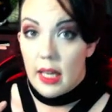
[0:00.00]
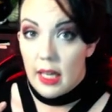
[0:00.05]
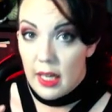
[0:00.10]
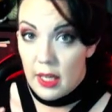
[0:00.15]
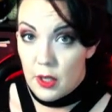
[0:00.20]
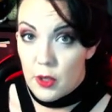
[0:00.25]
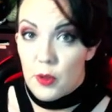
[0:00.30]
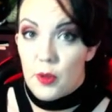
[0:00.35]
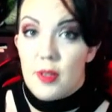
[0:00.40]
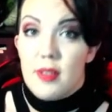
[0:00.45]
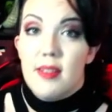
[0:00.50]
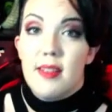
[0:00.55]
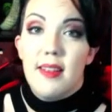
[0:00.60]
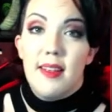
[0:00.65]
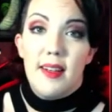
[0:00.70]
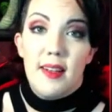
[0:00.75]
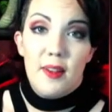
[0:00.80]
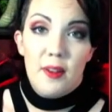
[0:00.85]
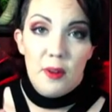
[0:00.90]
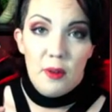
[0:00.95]

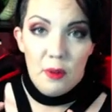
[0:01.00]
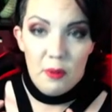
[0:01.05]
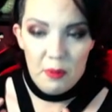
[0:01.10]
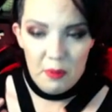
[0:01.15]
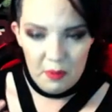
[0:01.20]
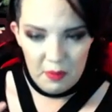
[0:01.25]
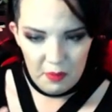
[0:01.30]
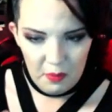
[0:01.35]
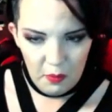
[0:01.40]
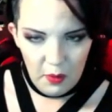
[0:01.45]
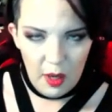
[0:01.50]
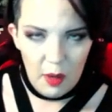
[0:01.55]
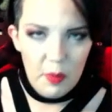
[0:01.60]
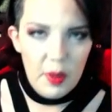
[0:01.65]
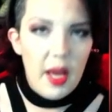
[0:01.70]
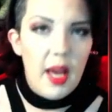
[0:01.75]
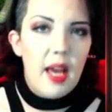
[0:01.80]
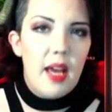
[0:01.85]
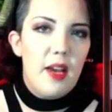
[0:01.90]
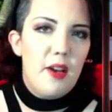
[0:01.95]
interested,
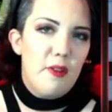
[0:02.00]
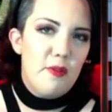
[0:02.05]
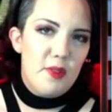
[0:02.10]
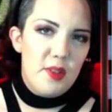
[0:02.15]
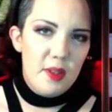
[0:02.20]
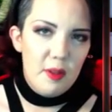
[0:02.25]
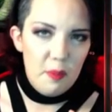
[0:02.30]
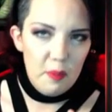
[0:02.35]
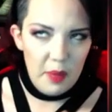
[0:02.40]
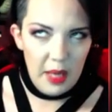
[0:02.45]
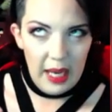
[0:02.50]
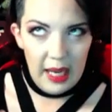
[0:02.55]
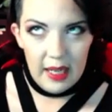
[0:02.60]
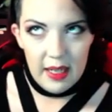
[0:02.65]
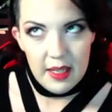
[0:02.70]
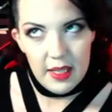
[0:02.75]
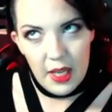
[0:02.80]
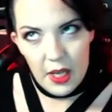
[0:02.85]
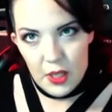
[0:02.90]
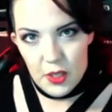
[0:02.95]
well-behaved, paying
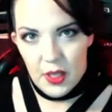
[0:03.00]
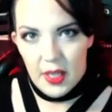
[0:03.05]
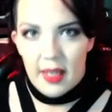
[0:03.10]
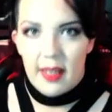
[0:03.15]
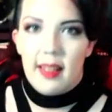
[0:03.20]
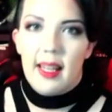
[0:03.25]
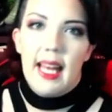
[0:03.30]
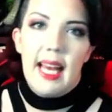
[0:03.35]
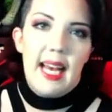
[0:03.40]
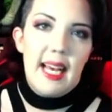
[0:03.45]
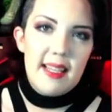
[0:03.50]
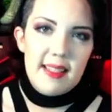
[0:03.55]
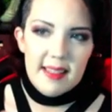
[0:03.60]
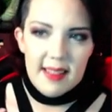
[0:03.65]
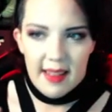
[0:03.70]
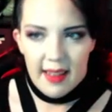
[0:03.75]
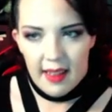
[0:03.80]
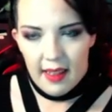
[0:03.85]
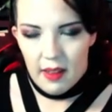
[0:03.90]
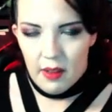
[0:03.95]
attention in class,
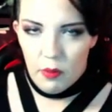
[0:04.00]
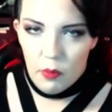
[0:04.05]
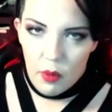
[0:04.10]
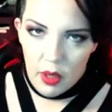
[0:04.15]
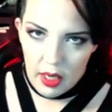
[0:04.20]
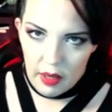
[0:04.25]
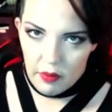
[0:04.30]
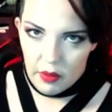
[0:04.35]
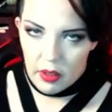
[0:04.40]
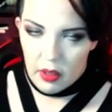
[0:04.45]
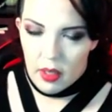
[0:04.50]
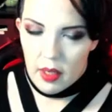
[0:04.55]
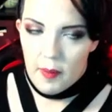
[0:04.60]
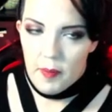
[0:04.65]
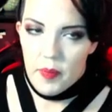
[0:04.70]
whatever.